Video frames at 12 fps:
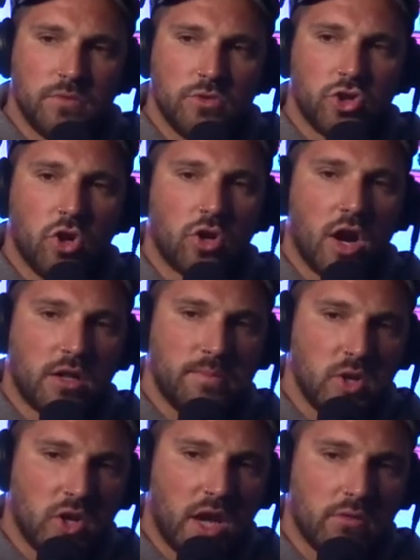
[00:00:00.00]
showed her how to
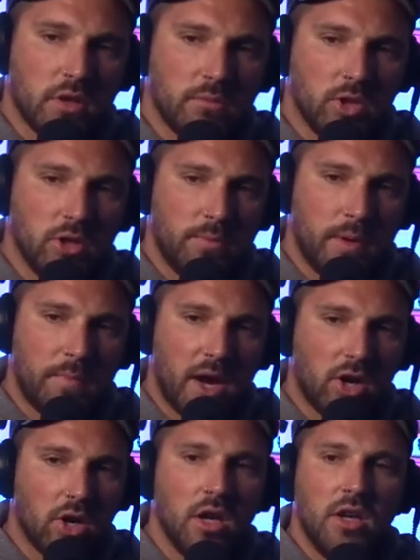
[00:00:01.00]
communicate with him a little bit
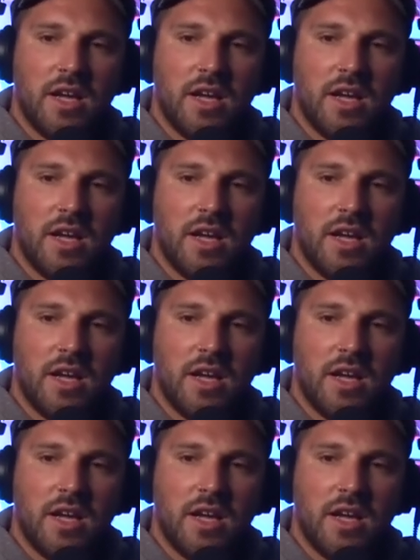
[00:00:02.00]
better,